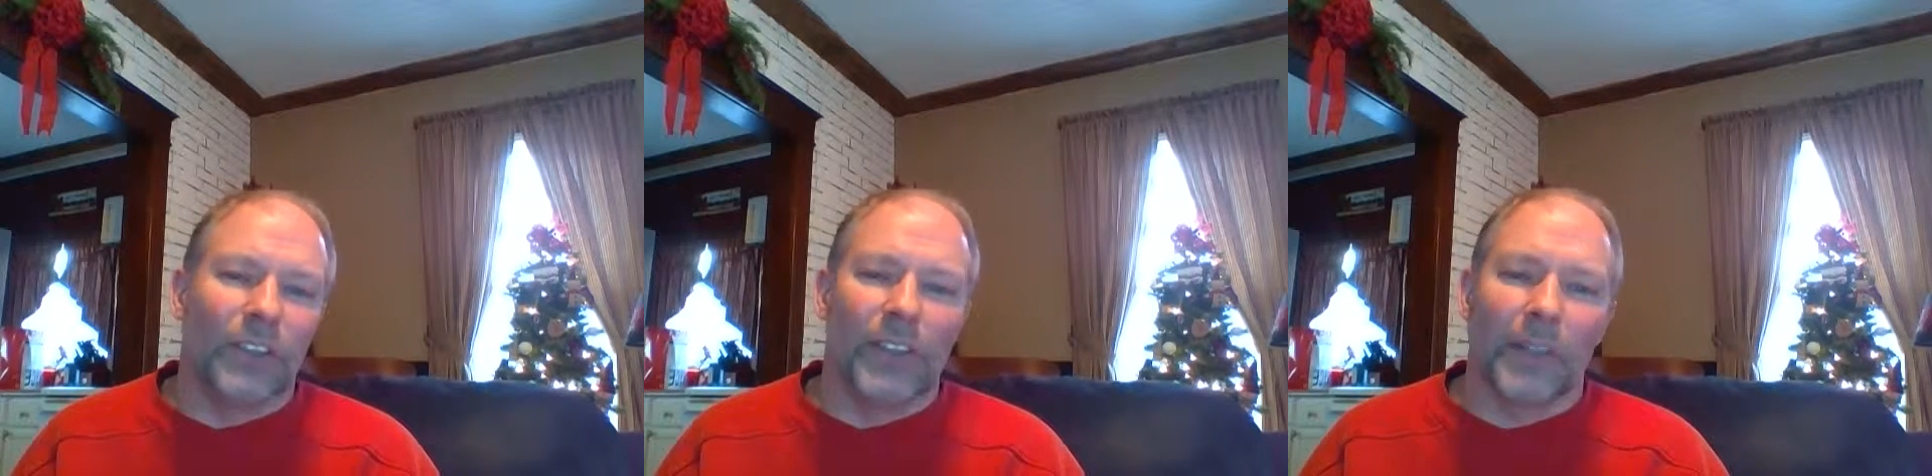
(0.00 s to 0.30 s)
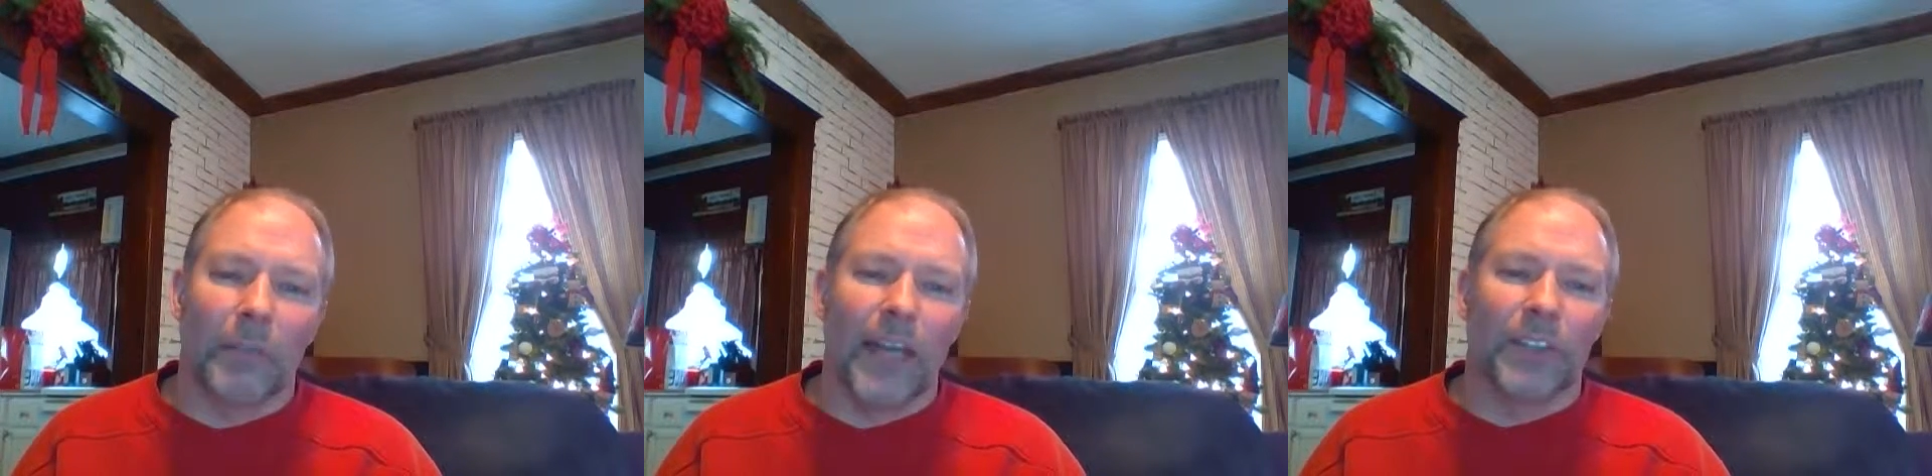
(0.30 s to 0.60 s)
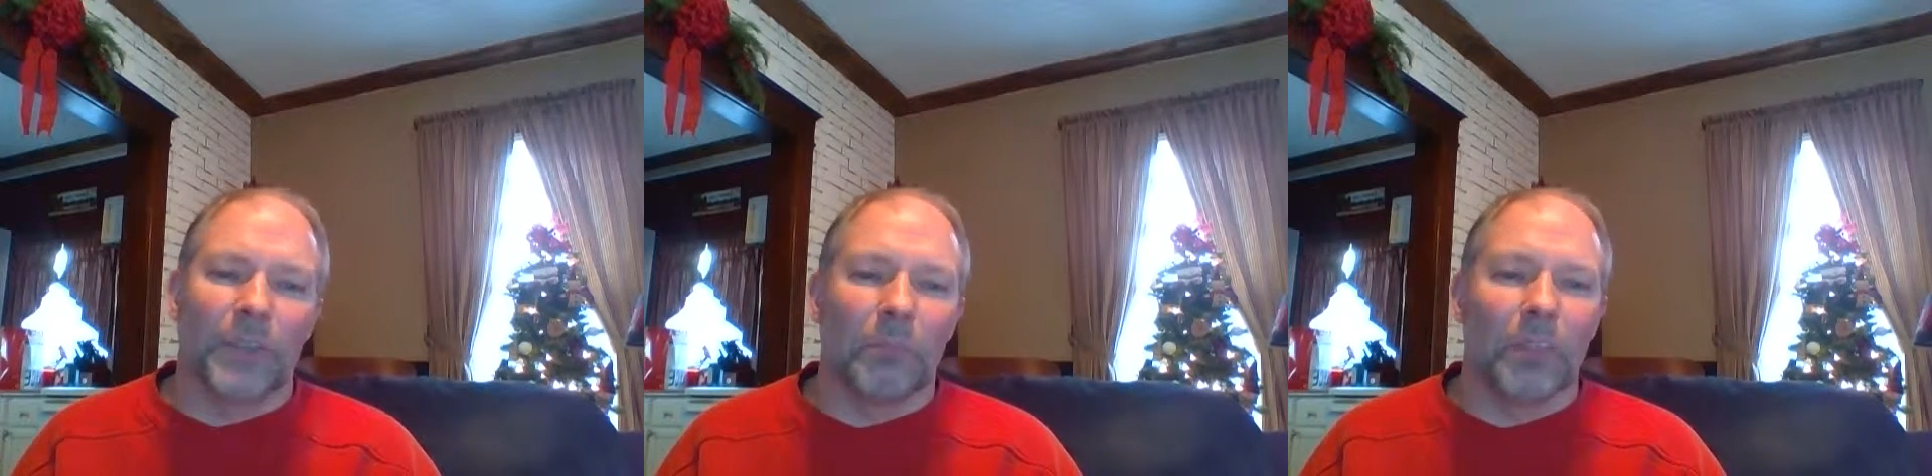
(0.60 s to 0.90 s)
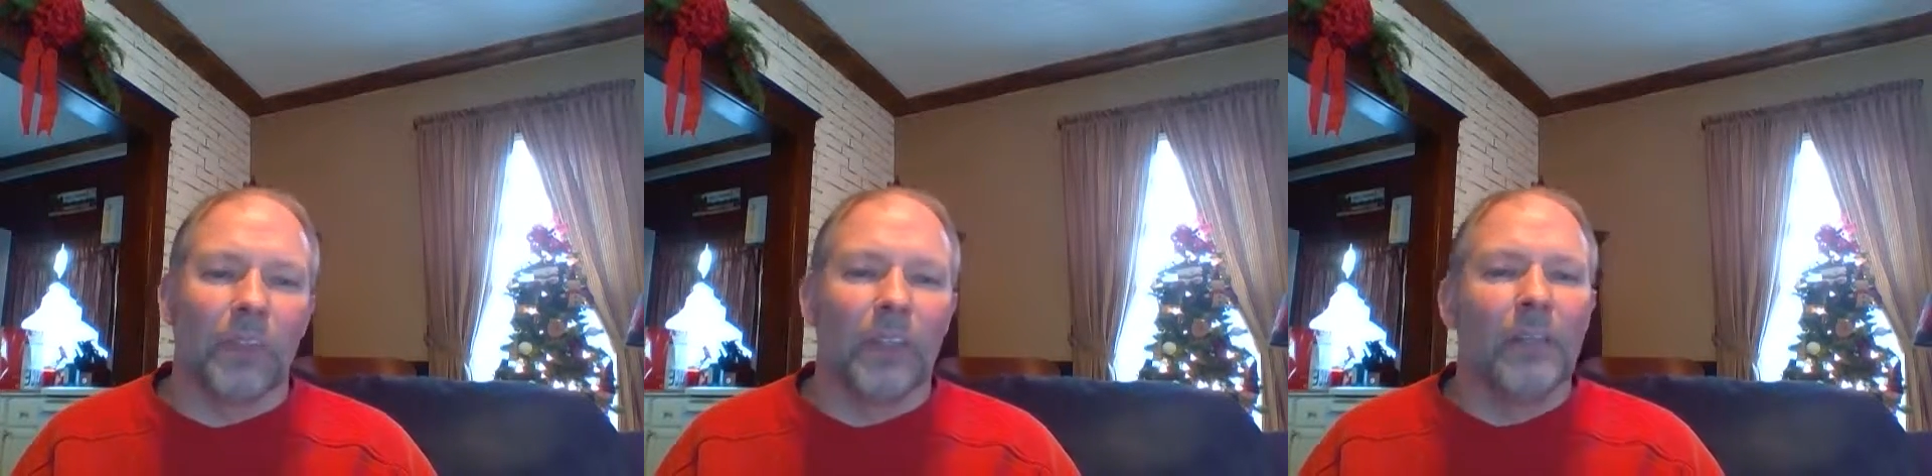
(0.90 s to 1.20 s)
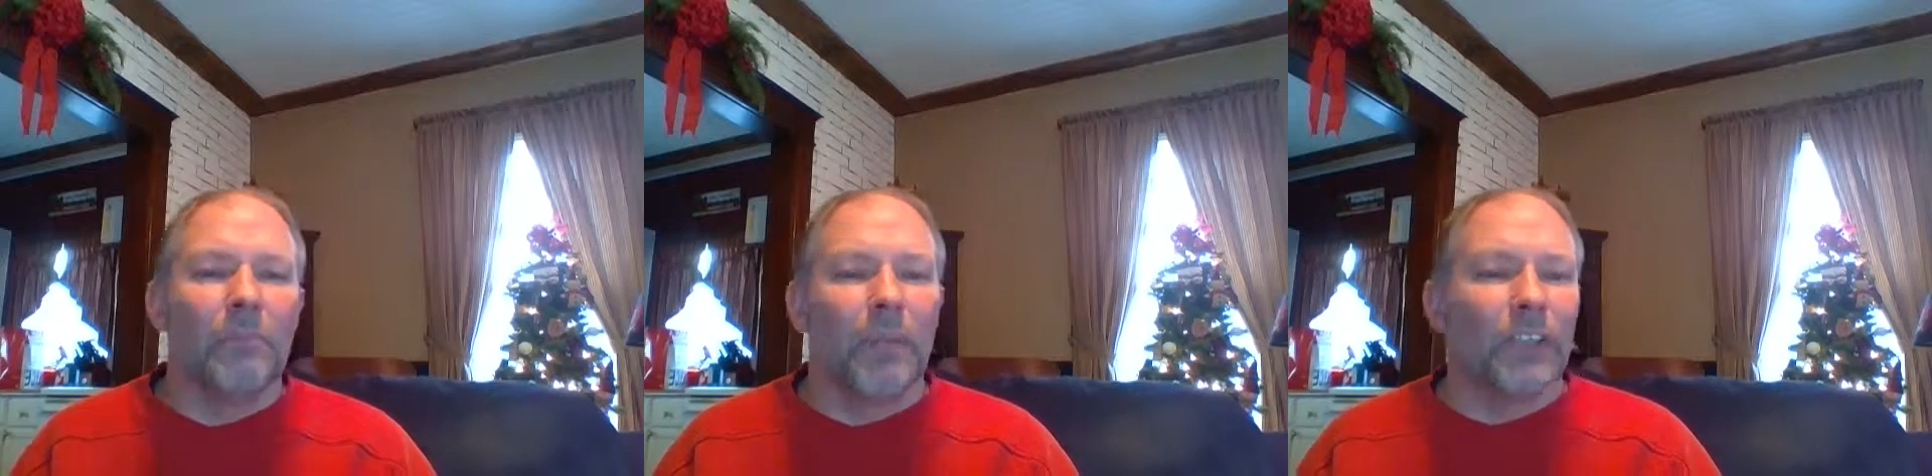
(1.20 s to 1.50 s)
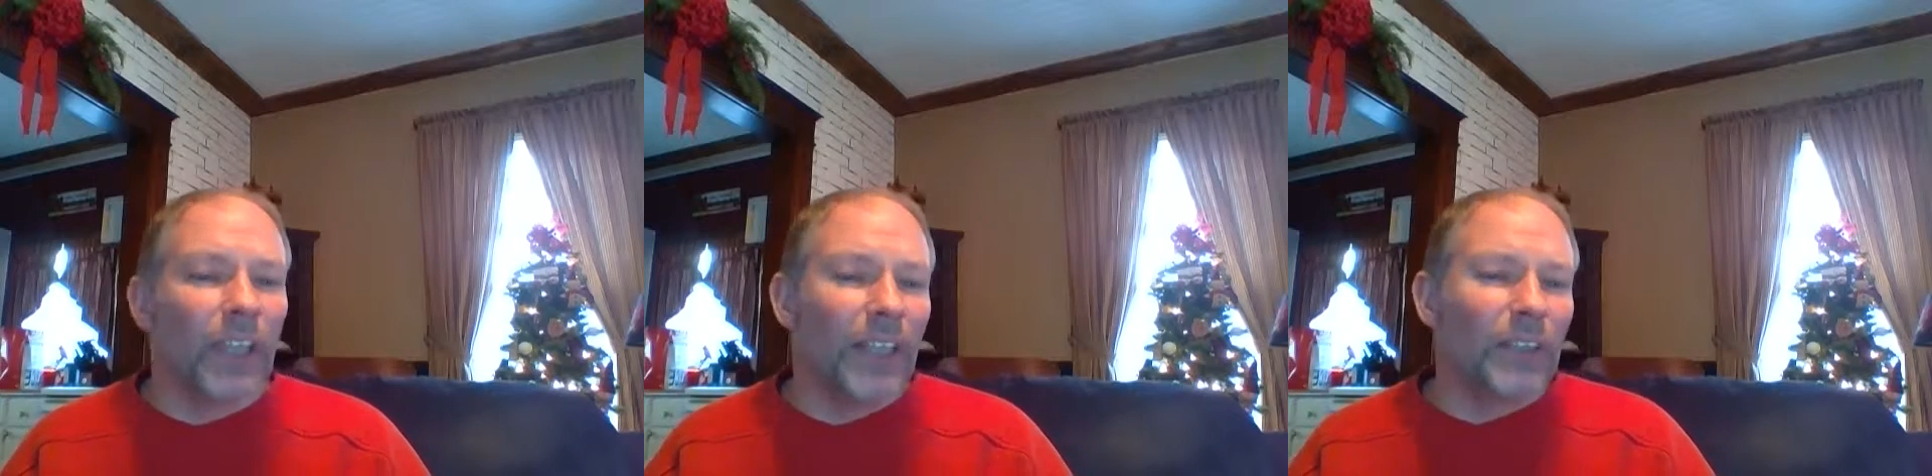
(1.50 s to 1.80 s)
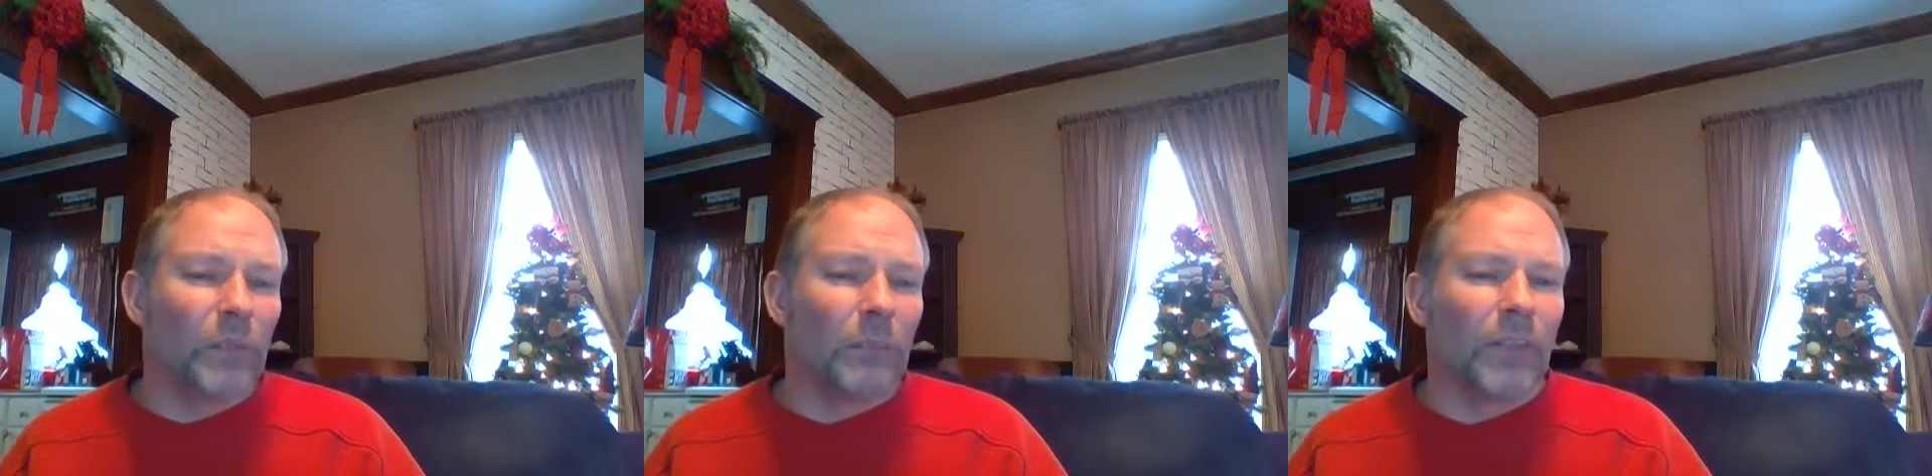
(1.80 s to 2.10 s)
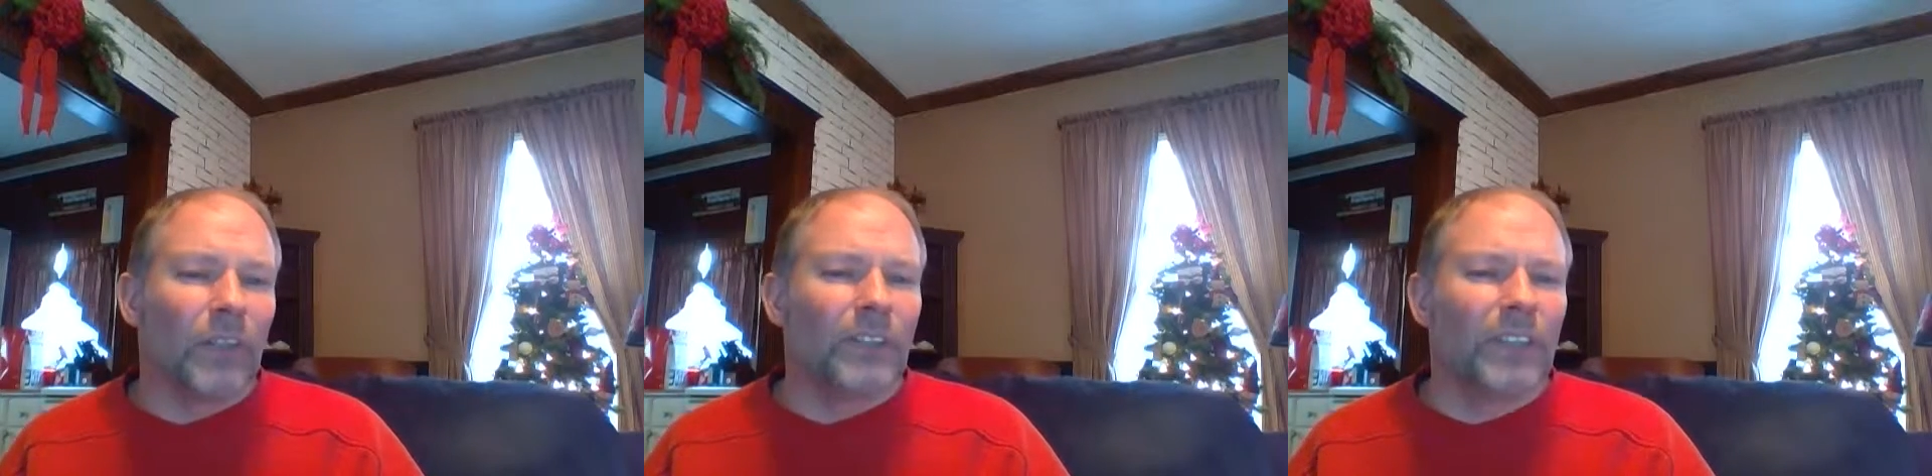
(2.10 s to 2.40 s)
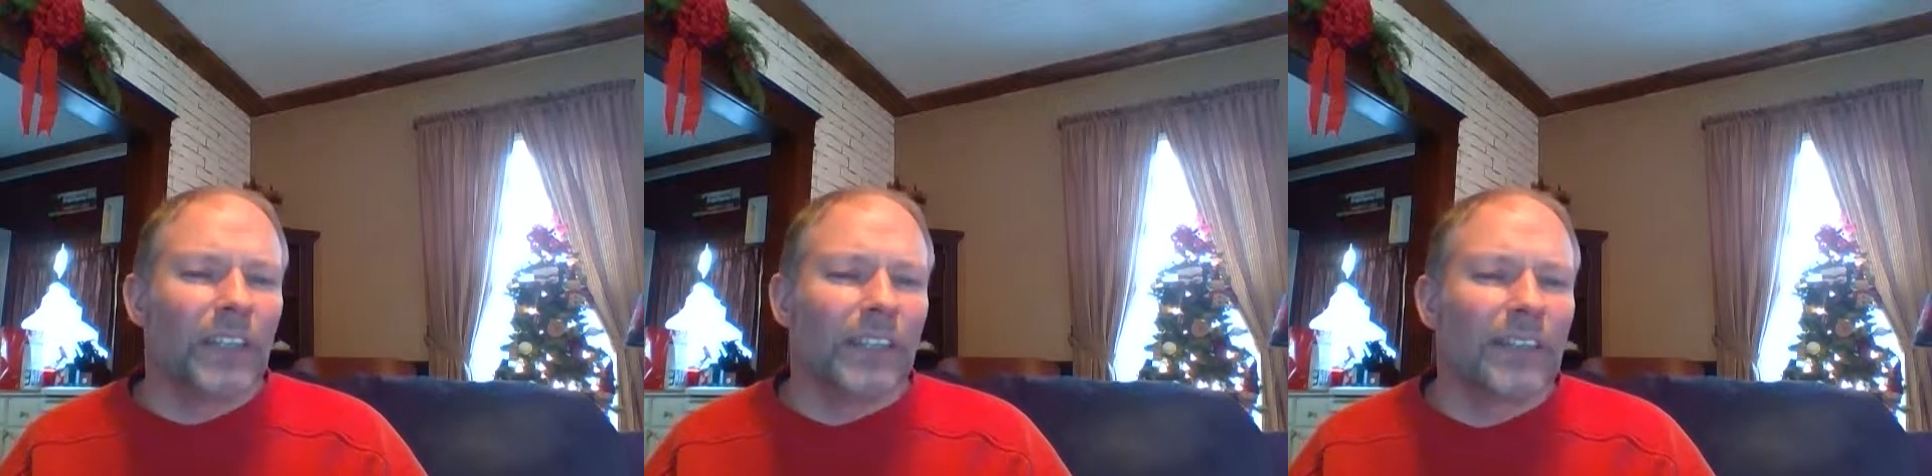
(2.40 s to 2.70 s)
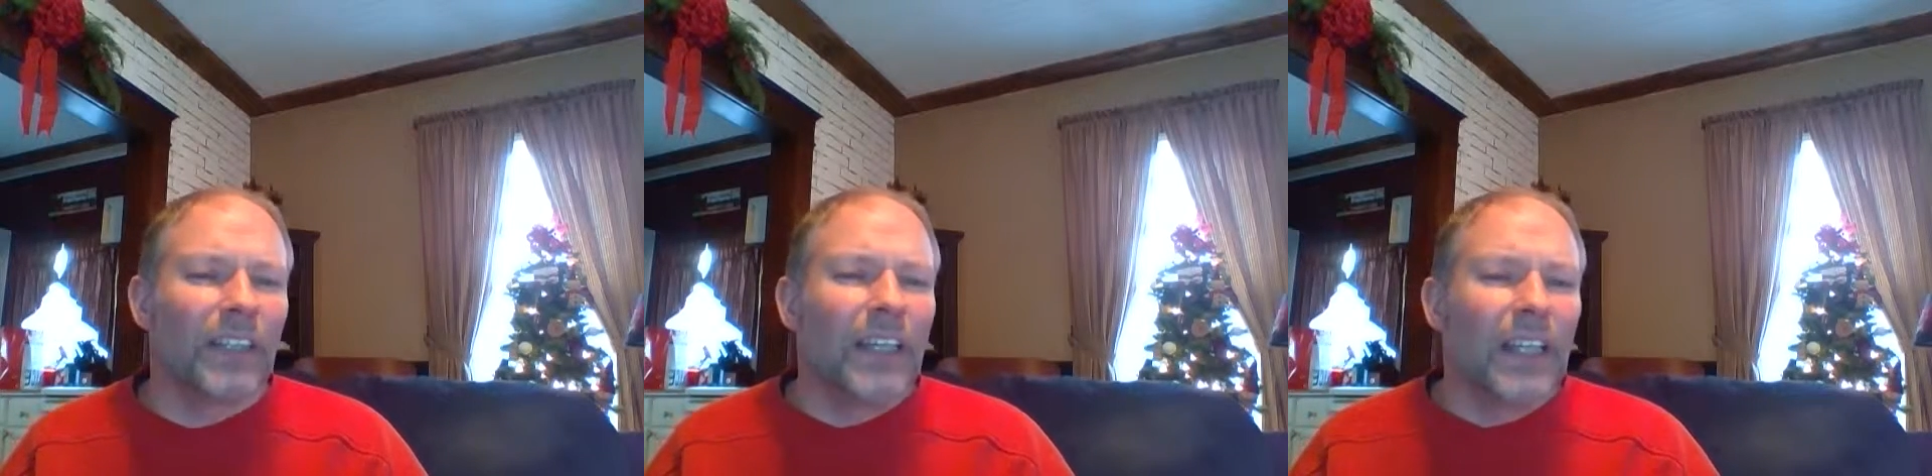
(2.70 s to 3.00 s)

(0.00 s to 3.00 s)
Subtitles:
of the imagination, but those things